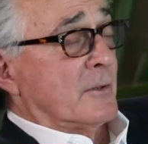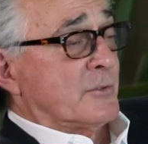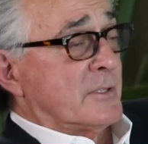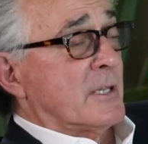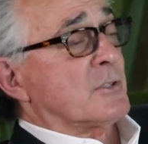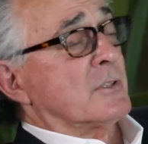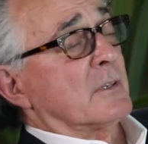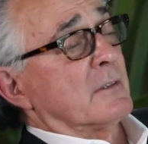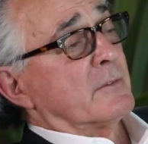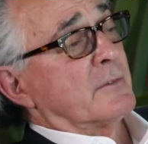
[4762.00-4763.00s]
Elton said, that's a
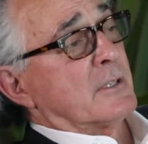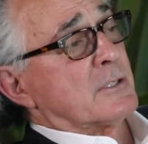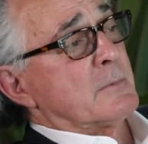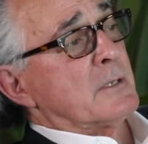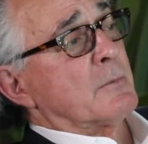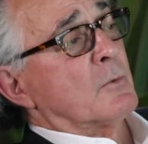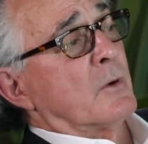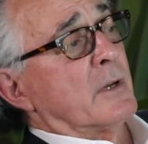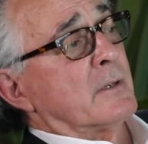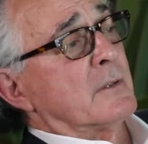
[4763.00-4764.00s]
deal. If it gets to be number
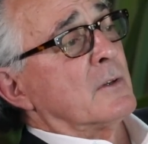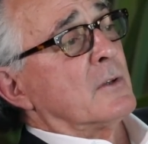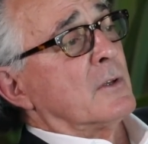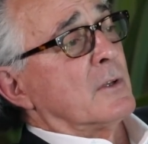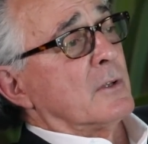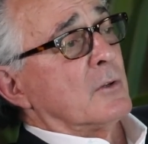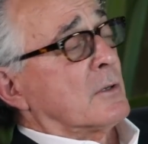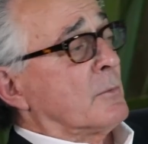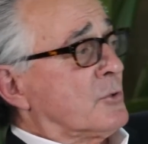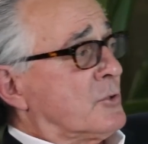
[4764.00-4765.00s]
one, you'll
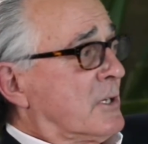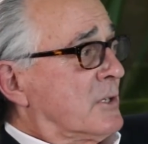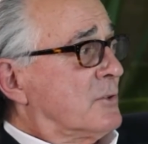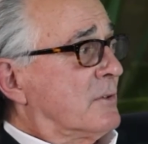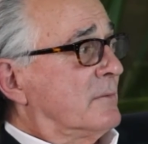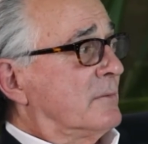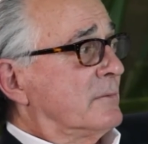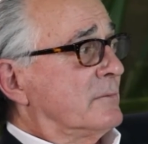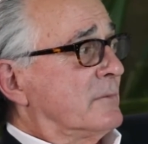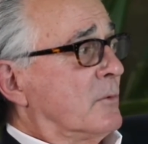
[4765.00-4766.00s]
come on the stage
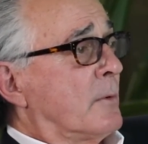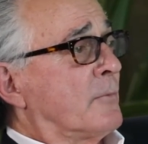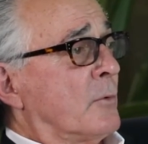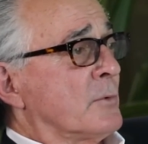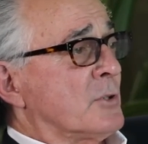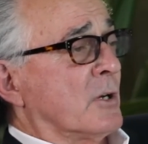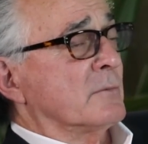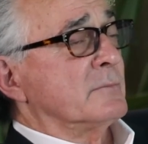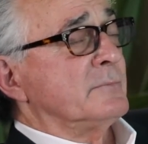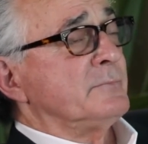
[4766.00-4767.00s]
and perform the show,
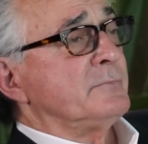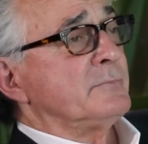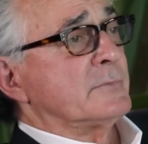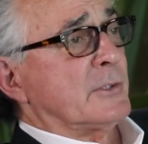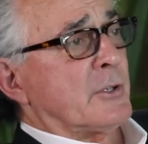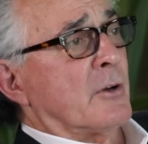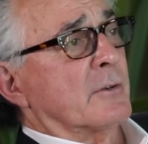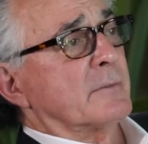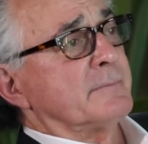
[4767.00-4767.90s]
the song.